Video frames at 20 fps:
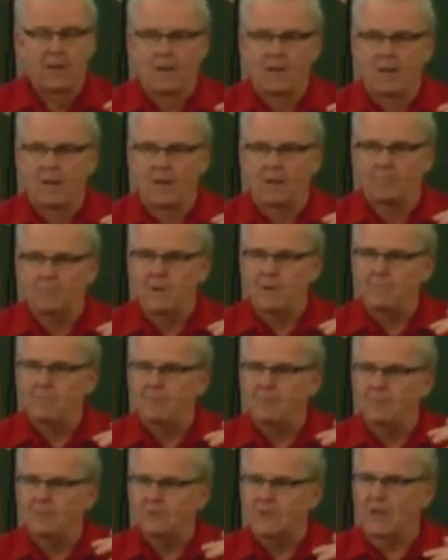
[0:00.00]
Now,
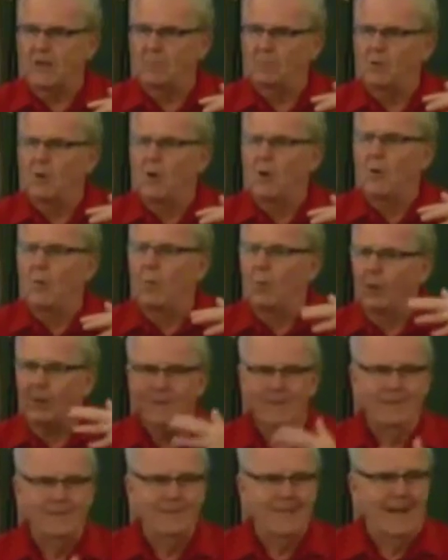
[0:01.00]
people have said, well,
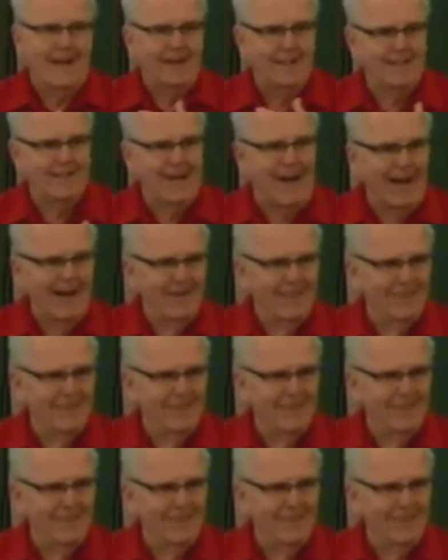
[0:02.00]
isn't that a sign of